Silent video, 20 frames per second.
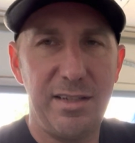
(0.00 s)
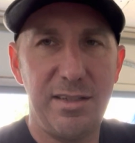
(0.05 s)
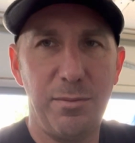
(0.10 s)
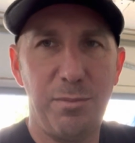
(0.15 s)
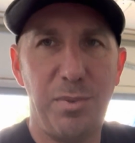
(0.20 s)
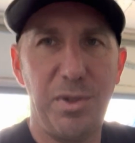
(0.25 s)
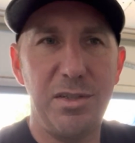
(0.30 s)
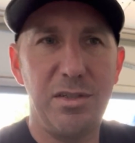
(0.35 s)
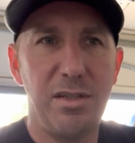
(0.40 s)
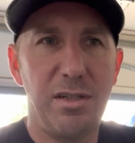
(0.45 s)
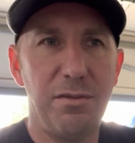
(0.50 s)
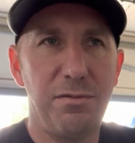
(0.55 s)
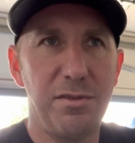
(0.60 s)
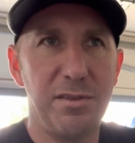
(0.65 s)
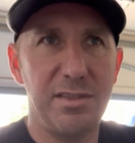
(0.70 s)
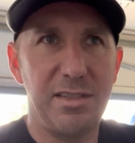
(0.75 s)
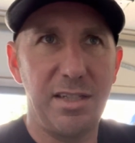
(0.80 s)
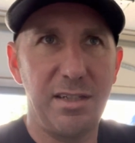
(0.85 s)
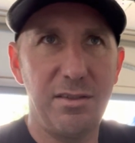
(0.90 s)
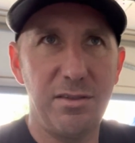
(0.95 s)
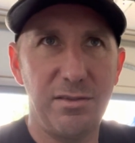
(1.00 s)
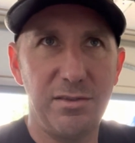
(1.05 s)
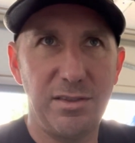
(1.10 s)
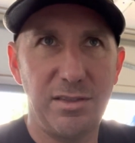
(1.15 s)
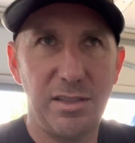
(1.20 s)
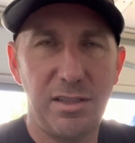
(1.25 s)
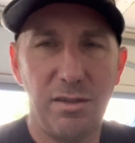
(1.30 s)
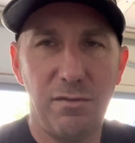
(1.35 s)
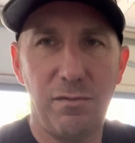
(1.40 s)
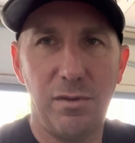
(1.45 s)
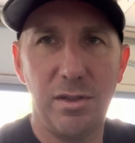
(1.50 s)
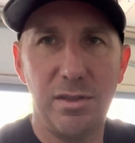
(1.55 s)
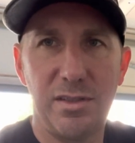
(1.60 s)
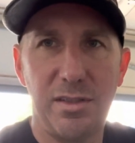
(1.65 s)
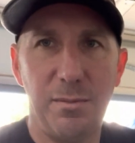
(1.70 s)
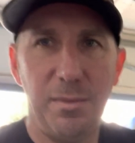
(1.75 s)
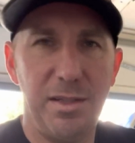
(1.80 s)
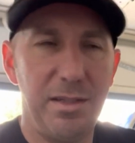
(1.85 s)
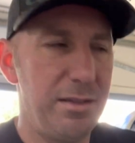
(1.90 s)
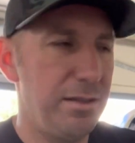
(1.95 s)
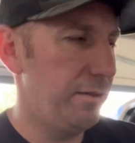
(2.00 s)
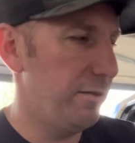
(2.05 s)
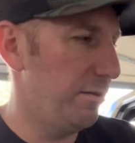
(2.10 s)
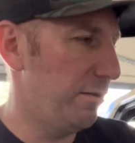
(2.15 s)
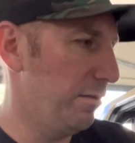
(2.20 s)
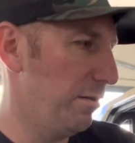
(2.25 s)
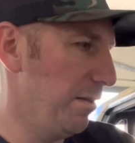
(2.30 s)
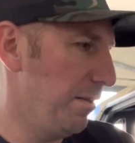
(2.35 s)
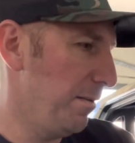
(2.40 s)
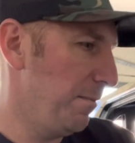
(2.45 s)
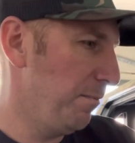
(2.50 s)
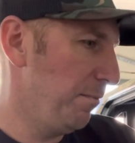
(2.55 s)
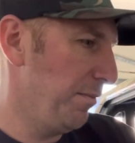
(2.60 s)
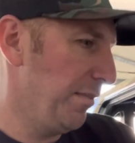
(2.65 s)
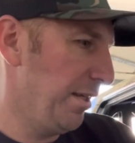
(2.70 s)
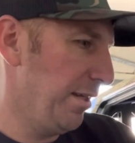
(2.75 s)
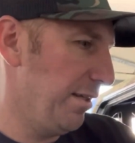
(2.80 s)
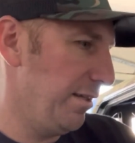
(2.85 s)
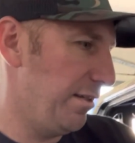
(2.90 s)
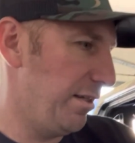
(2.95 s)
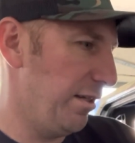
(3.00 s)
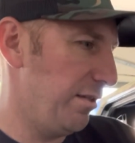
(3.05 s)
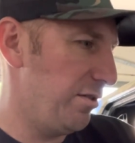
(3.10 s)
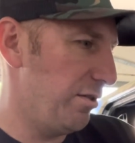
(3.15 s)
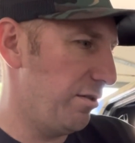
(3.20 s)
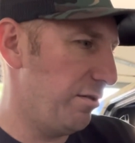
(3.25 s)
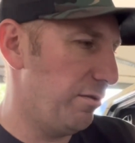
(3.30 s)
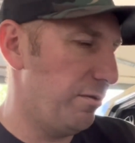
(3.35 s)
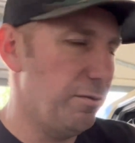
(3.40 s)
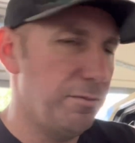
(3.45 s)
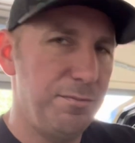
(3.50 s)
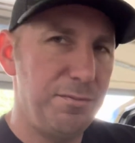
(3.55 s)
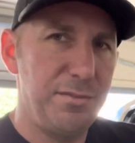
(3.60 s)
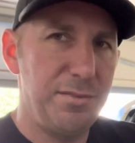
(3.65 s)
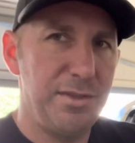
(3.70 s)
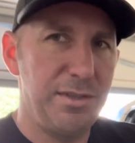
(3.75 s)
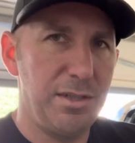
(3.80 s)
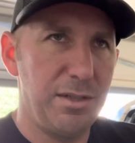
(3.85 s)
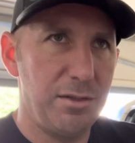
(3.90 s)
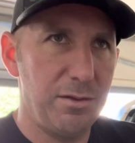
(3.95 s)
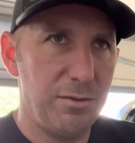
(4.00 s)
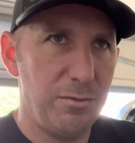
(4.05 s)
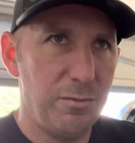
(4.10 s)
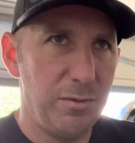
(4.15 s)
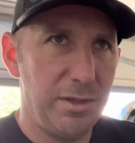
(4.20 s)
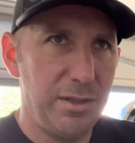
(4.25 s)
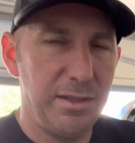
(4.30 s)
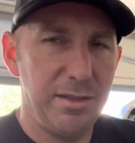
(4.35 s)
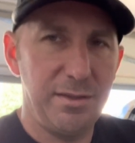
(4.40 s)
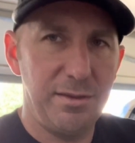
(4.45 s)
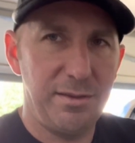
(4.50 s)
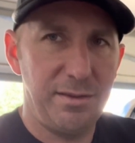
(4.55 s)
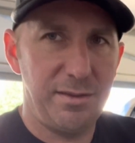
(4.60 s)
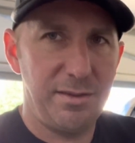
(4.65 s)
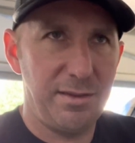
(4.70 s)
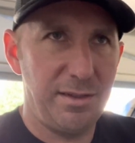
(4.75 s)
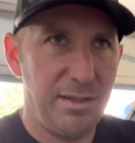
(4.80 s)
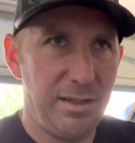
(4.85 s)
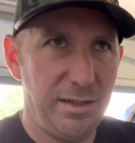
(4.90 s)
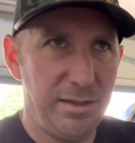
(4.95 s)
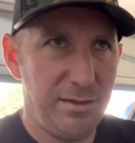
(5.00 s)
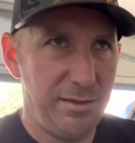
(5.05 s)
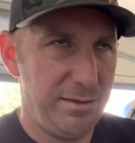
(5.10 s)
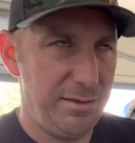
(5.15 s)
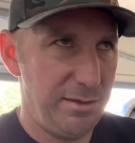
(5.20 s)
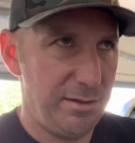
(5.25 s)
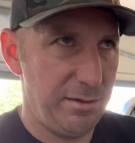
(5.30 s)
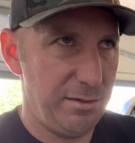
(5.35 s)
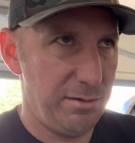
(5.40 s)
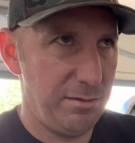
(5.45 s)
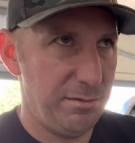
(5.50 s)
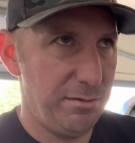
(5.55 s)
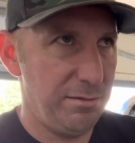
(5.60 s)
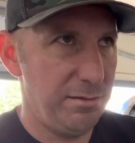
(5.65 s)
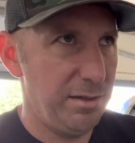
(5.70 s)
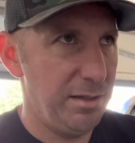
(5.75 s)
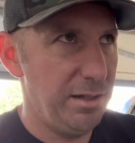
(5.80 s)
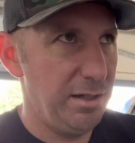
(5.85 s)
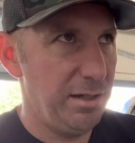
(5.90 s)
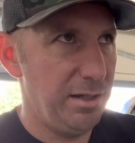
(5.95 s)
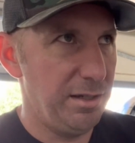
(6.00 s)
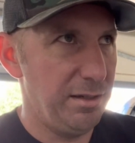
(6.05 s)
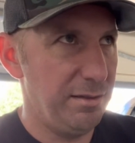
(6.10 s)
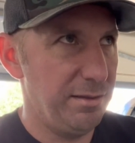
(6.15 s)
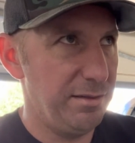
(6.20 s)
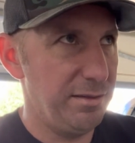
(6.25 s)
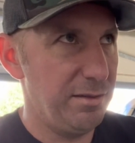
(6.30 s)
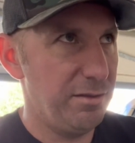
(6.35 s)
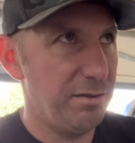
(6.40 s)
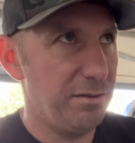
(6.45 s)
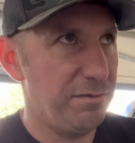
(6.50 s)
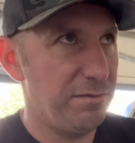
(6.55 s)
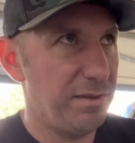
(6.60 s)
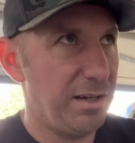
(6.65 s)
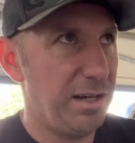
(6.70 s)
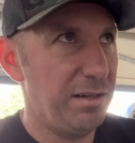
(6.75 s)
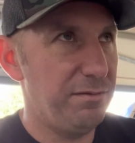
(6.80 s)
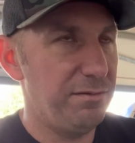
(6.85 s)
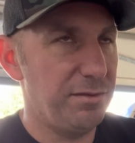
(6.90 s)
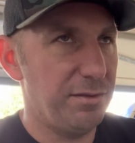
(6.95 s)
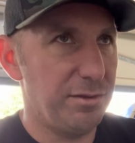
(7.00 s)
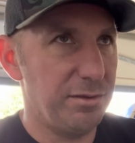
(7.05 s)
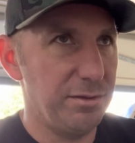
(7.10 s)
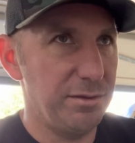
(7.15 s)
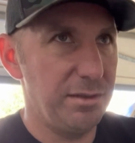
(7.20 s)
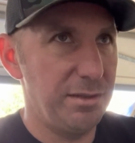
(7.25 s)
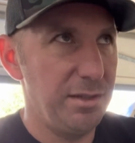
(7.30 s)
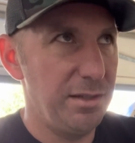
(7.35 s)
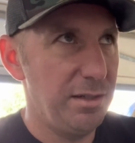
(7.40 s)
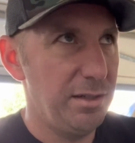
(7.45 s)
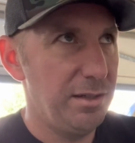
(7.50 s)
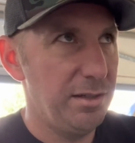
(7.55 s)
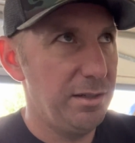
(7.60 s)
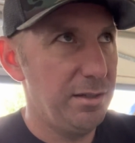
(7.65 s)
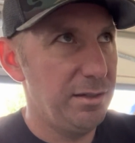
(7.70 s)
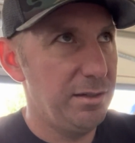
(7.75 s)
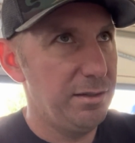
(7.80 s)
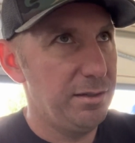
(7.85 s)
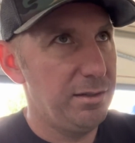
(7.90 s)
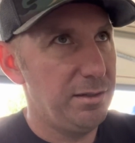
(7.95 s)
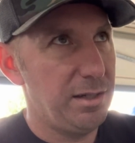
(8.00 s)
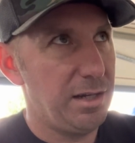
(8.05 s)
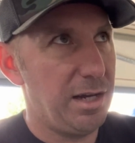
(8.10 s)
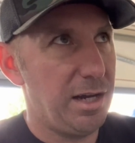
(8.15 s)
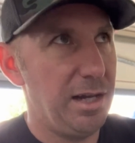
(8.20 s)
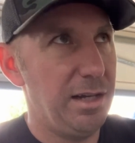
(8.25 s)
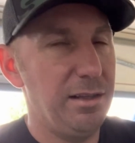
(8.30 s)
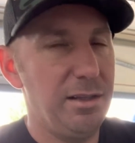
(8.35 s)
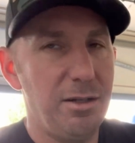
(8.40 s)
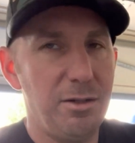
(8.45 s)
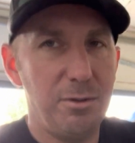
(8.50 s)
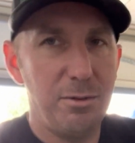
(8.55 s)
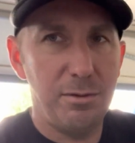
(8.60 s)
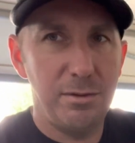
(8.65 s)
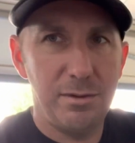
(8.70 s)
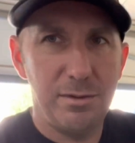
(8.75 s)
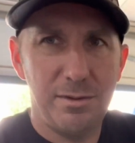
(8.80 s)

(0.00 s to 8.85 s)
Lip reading: a bunch of different signals, converts them into digital 0, 1s, and a 0 to 5 volt, high, low.